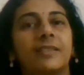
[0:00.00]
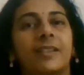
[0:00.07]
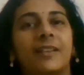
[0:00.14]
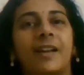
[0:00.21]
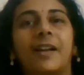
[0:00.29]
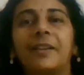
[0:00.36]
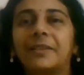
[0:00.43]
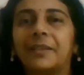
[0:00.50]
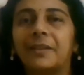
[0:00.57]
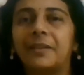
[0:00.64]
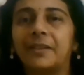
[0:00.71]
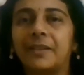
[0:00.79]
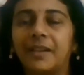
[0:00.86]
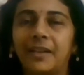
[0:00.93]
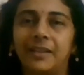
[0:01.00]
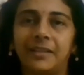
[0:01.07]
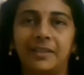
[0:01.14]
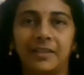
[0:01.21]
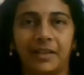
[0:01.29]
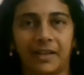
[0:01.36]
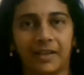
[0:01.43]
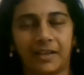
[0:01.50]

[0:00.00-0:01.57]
there are 13